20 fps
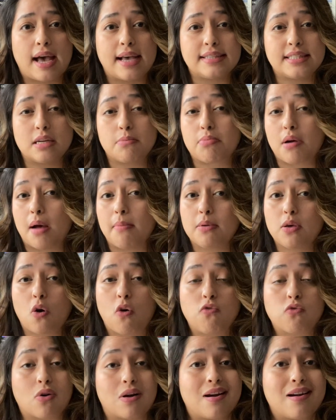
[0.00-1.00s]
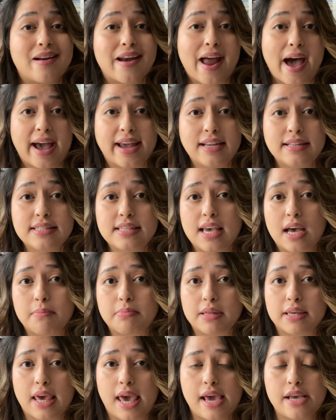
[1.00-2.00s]
sent probably over 90
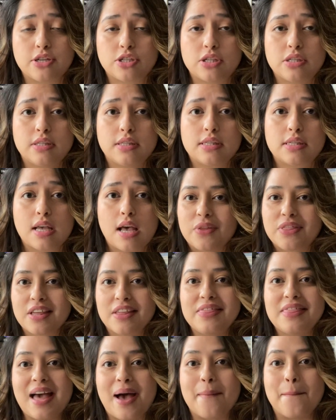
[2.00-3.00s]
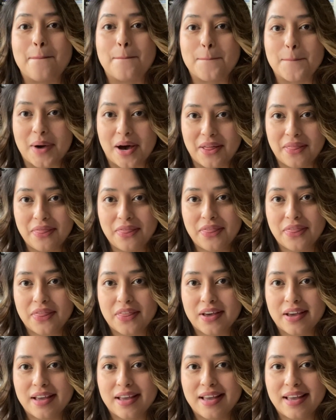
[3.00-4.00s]
applications. Within that
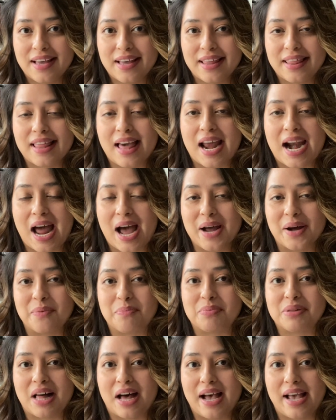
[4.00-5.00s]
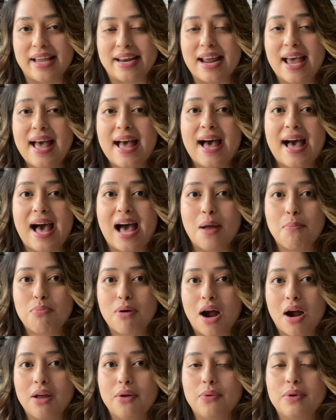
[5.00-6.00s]
month that I applied, I
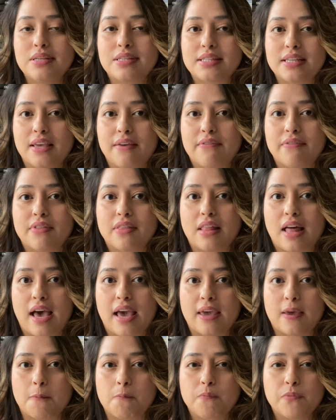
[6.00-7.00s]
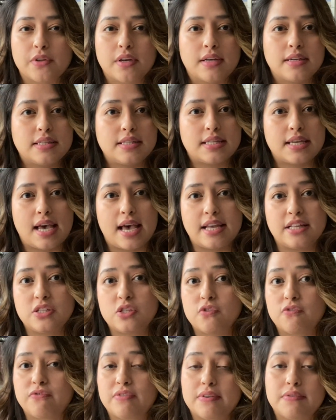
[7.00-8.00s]
probably received like 10
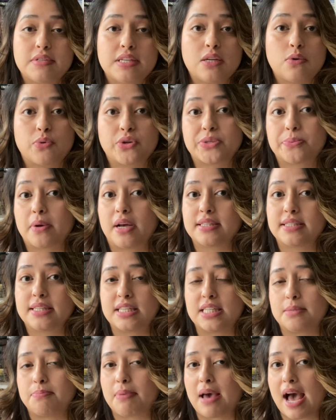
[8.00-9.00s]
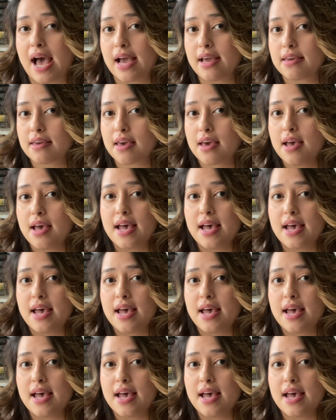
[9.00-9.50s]
to 15 responses back.